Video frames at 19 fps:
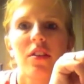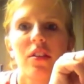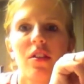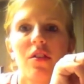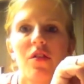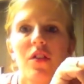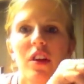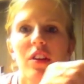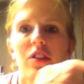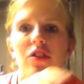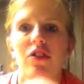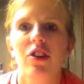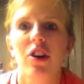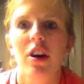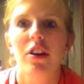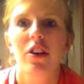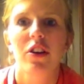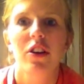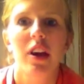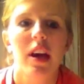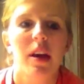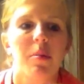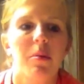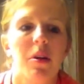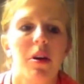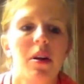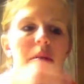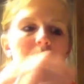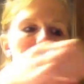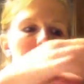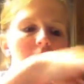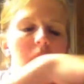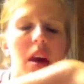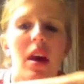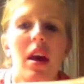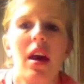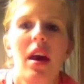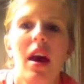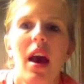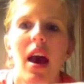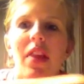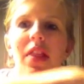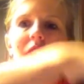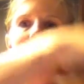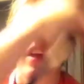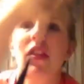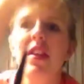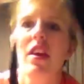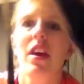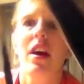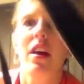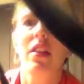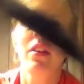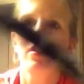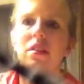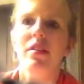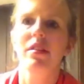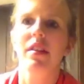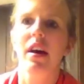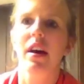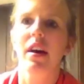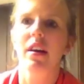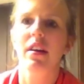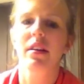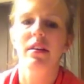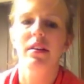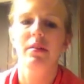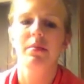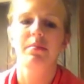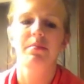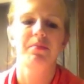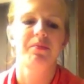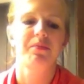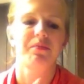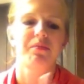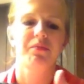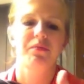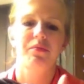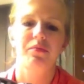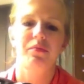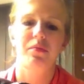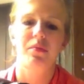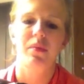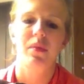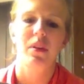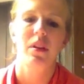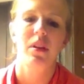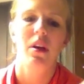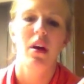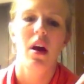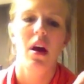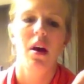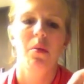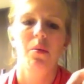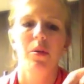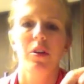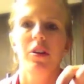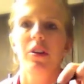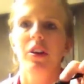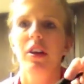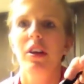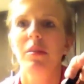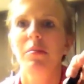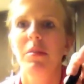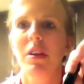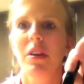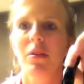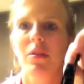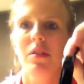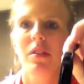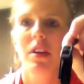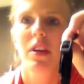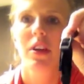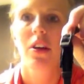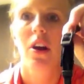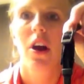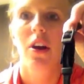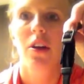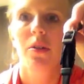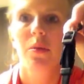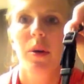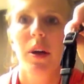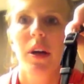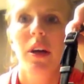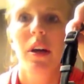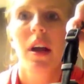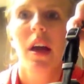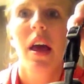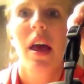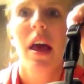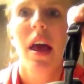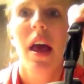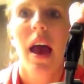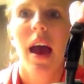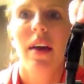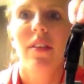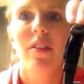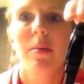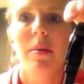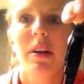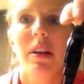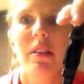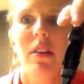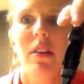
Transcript: fixture on your camera. And then on the other side, where you're going to be using your hardware, everybody's